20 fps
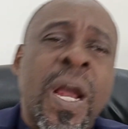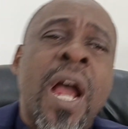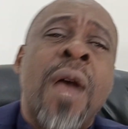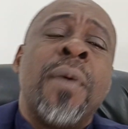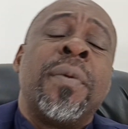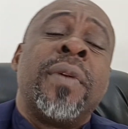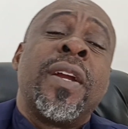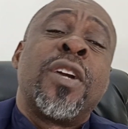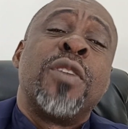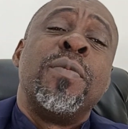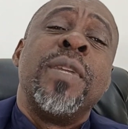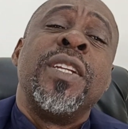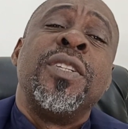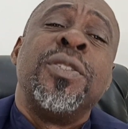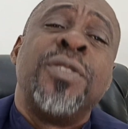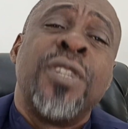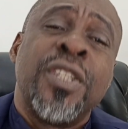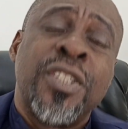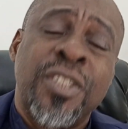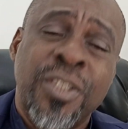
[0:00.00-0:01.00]
I would recommend
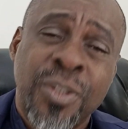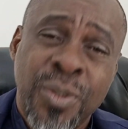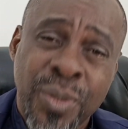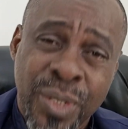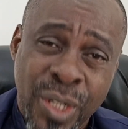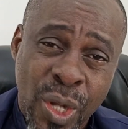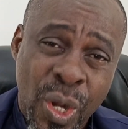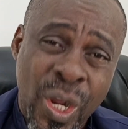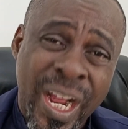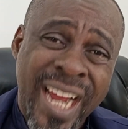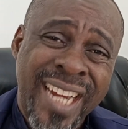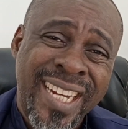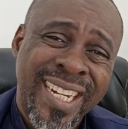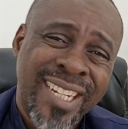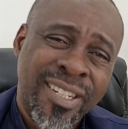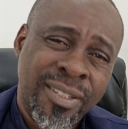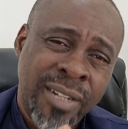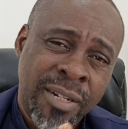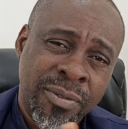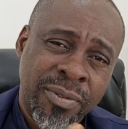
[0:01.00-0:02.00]
you just go the
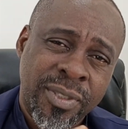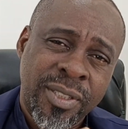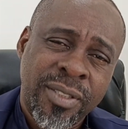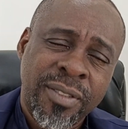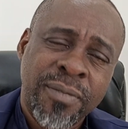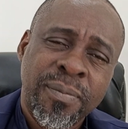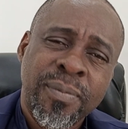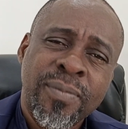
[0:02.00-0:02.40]
organic route.